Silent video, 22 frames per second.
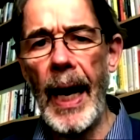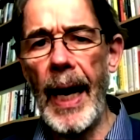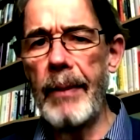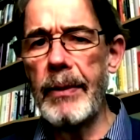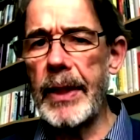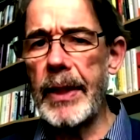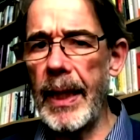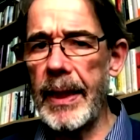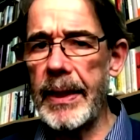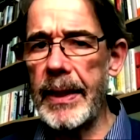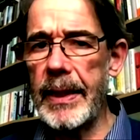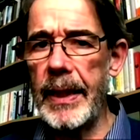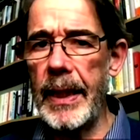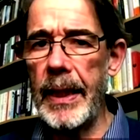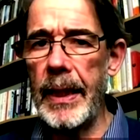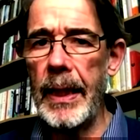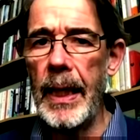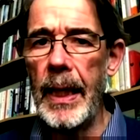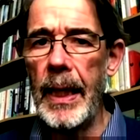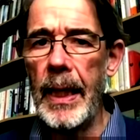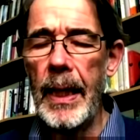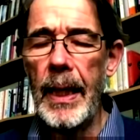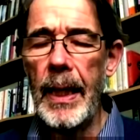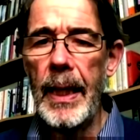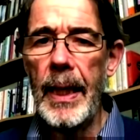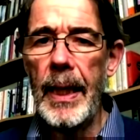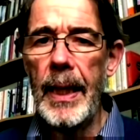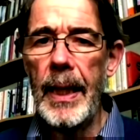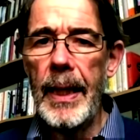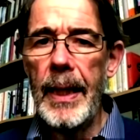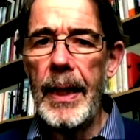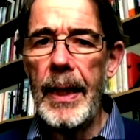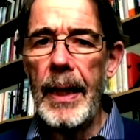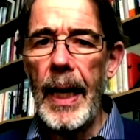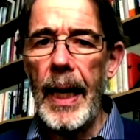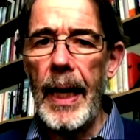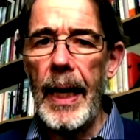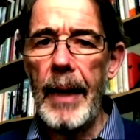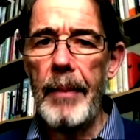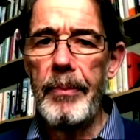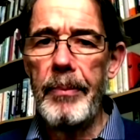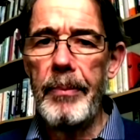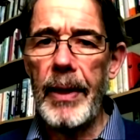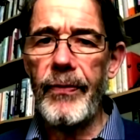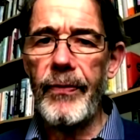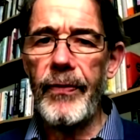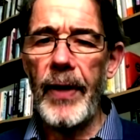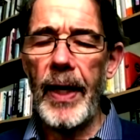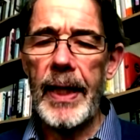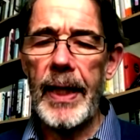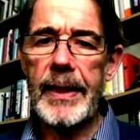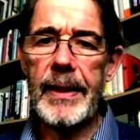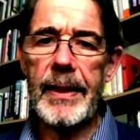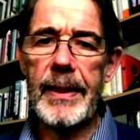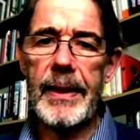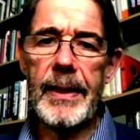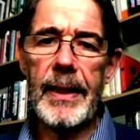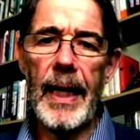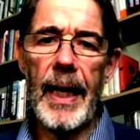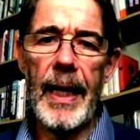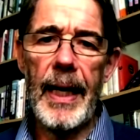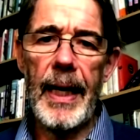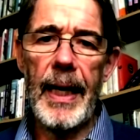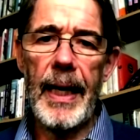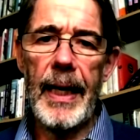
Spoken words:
I was last in Belfast